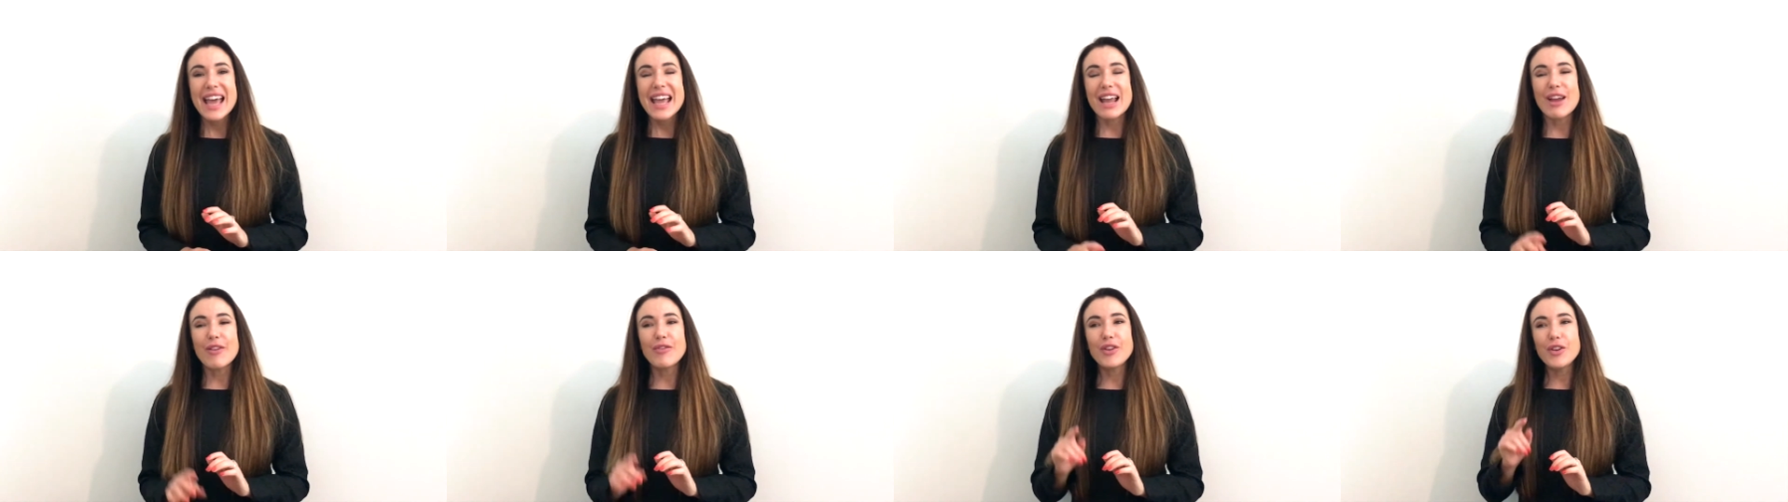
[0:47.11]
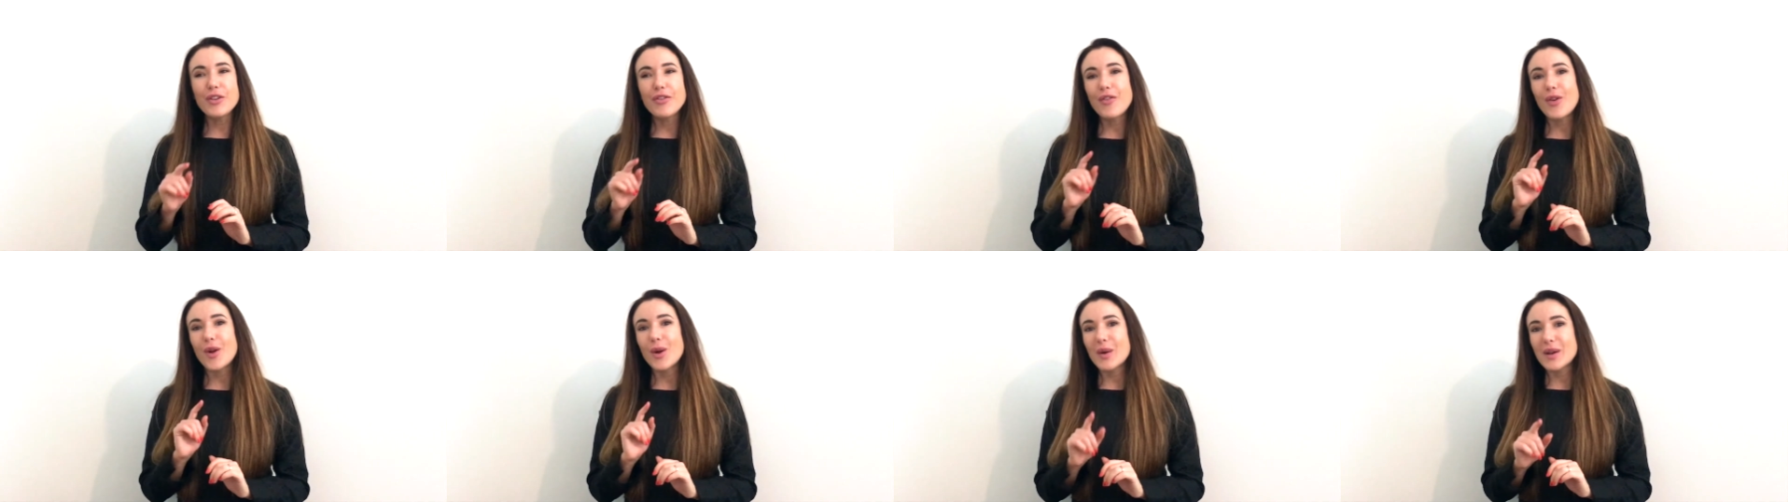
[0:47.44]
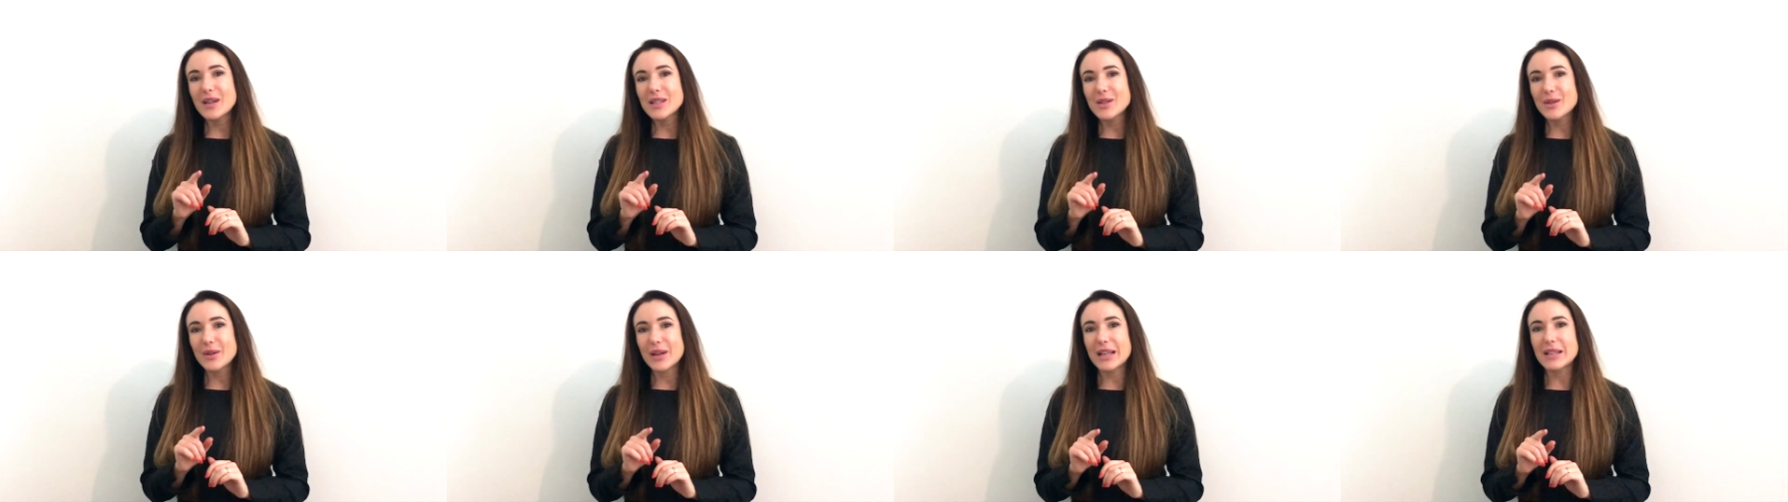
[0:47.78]
if you follow
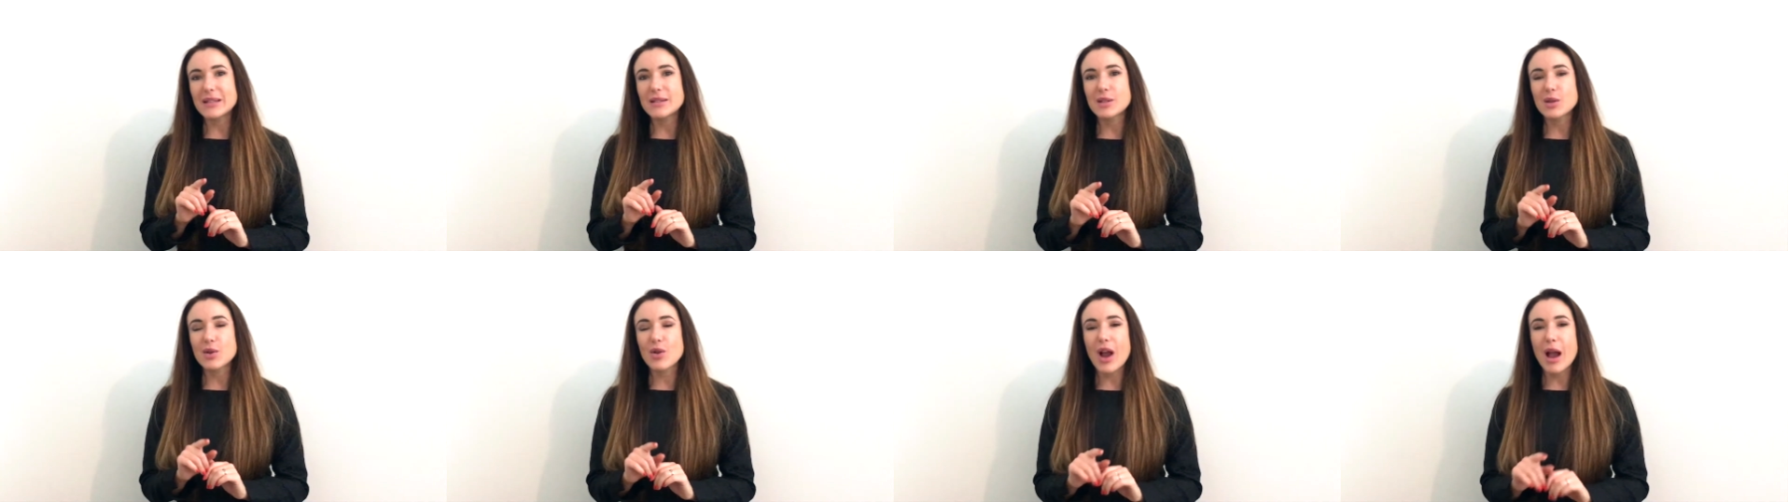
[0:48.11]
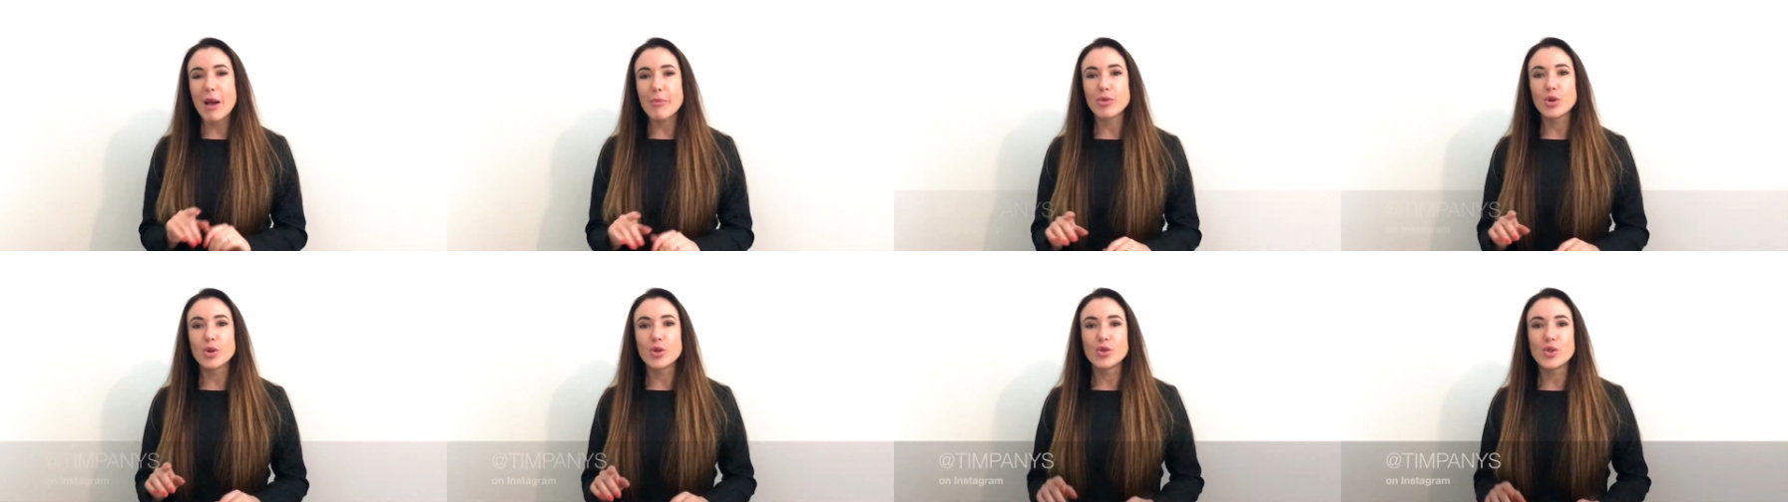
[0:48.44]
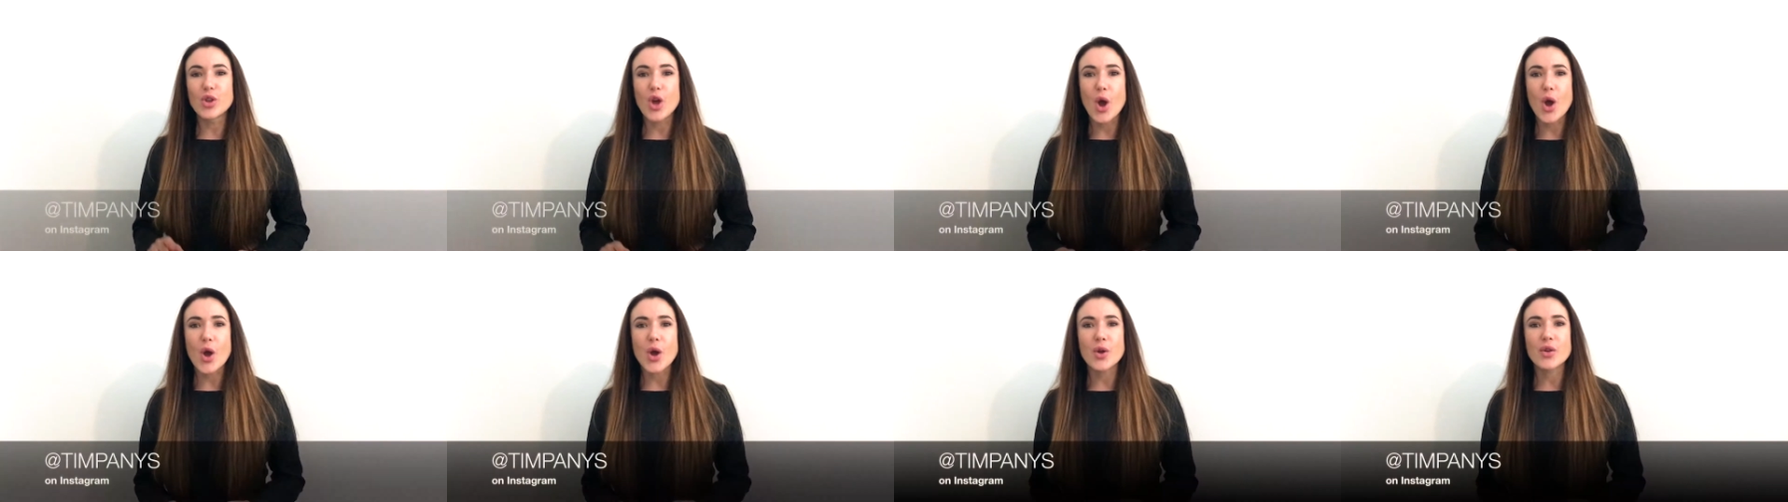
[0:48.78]
us on Instagram, you'll
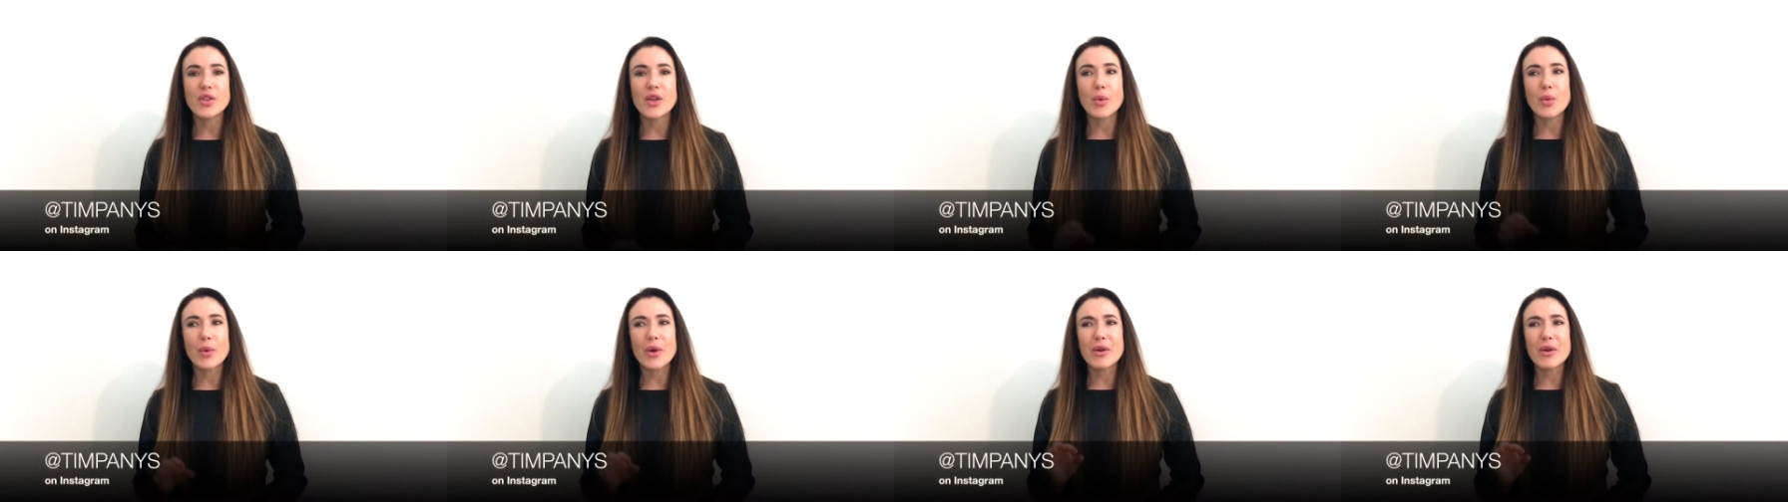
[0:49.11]
know that